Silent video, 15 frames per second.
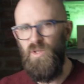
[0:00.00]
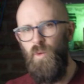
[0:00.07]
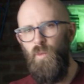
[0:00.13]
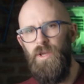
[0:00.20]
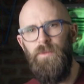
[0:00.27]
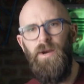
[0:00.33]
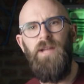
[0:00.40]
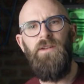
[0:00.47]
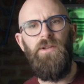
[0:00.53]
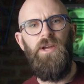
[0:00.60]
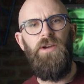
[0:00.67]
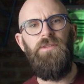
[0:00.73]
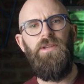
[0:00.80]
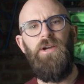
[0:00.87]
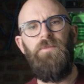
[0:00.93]
What you might not
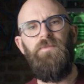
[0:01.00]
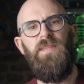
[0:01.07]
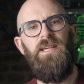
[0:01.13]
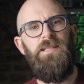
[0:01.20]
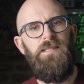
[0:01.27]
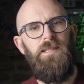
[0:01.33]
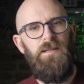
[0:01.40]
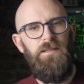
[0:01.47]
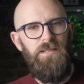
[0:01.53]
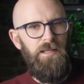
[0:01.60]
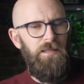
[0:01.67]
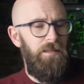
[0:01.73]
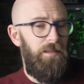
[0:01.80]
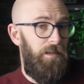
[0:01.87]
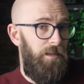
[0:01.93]
know, though, is that a
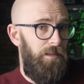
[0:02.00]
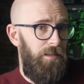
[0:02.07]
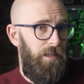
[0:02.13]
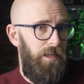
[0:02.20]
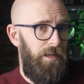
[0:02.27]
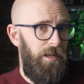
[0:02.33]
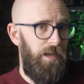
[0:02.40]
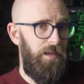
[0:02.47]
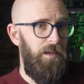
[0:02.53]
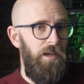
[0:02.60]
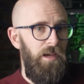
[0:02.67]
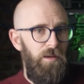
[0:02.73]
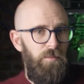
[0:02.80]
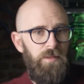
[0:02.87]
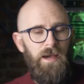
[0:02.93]
chicken can't lay an egg
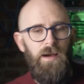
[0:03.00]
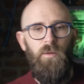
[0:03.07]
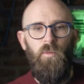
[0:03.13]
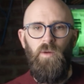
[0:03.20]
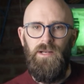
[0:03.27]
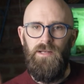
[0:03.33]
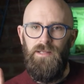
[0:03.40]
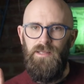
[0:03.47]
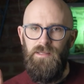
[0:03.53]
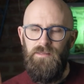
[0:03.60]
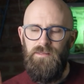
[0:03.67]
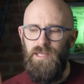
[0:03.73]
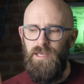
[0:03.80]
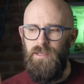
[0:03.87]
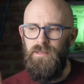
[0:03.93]
without one key
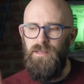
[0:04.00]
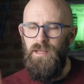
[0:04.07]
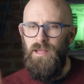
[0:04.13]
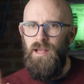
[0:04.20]
thing